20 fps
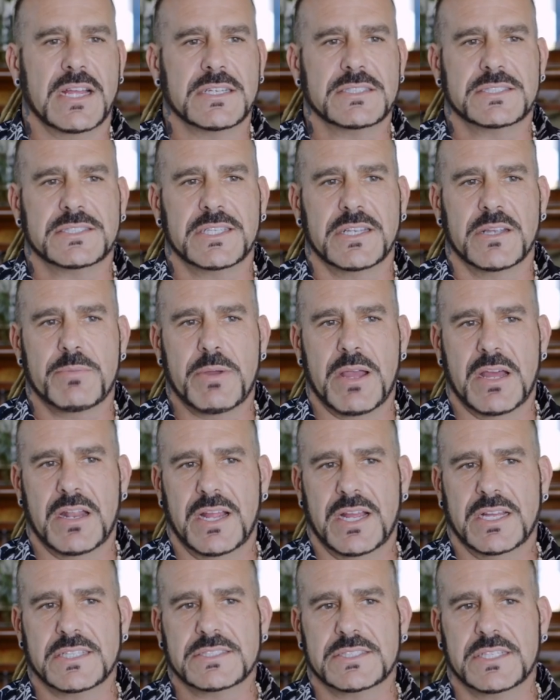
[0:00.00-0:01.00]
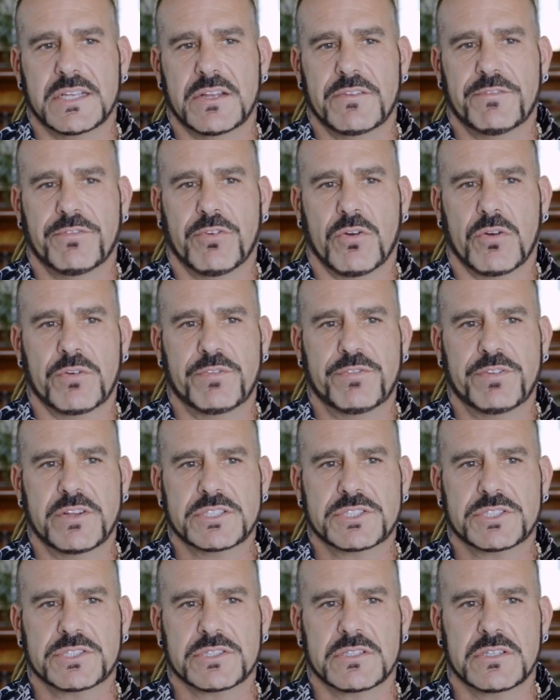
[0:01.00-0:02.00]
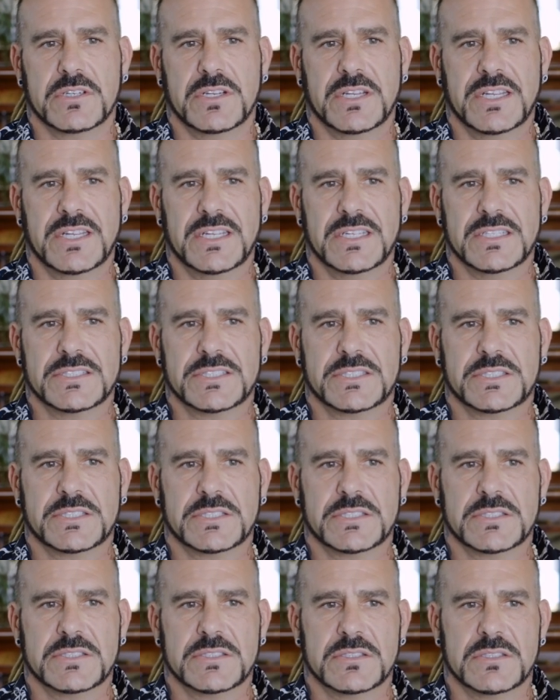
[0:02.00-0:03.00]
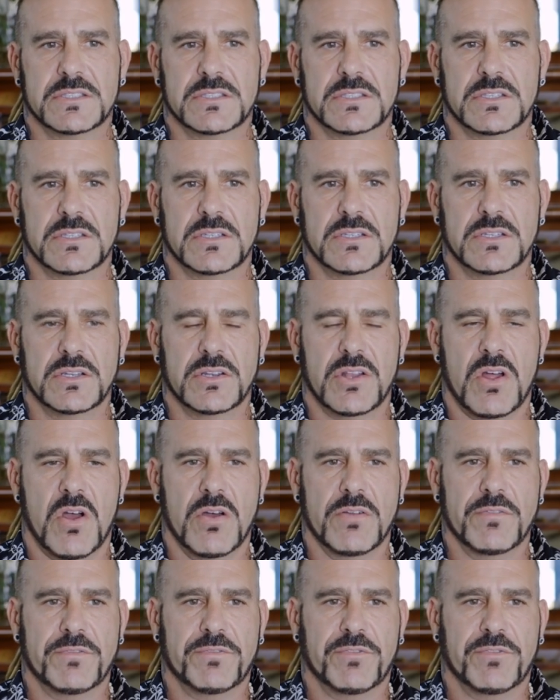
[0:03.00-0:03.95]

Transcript: I see about asset forfeiture is law